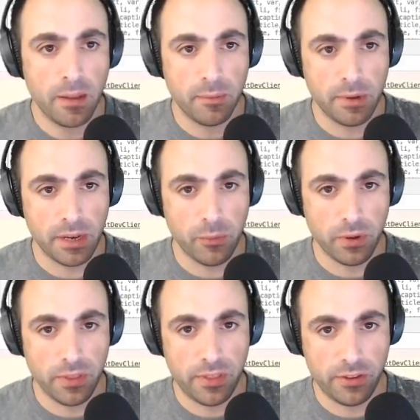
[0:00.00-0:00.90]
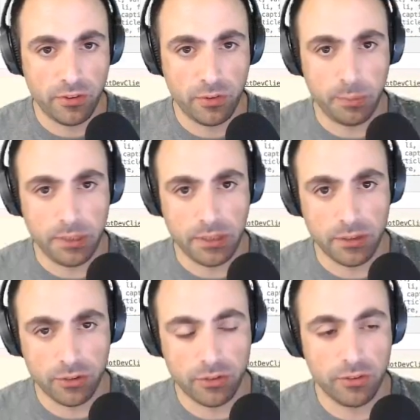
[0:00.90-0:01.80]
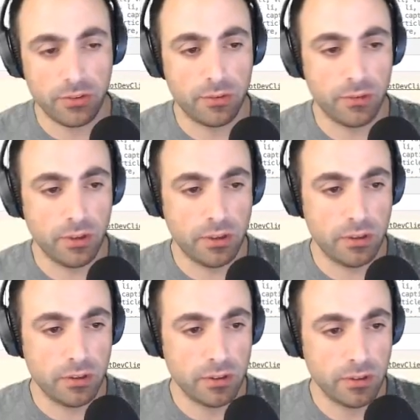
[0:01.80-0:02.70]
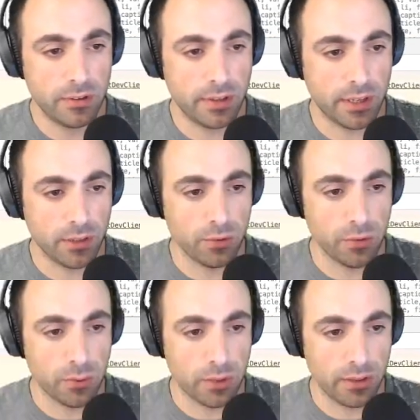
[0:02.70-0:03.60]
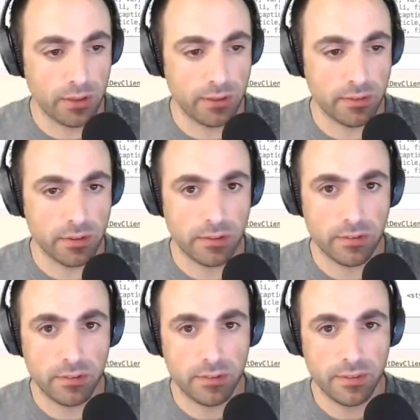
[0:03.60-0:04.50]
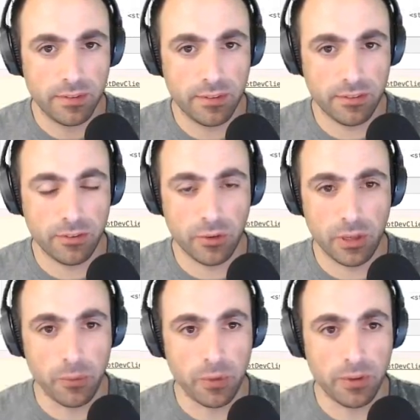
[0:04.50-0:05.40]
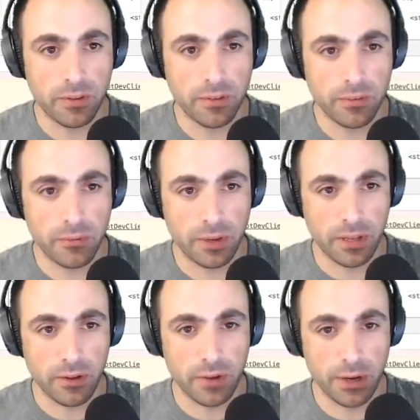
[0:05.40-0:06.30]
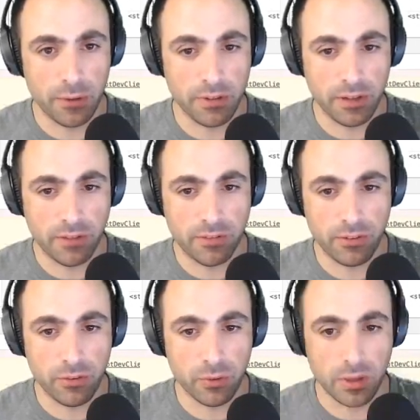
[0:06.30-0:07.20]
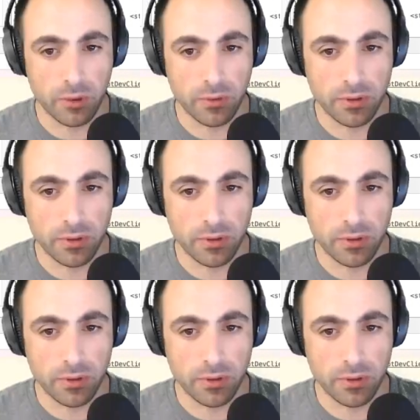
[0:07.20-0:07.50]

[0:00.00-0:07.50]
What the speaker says: But I want this to be just taken to the right. That's it. This is all I want right now. Out of life. This is all I want.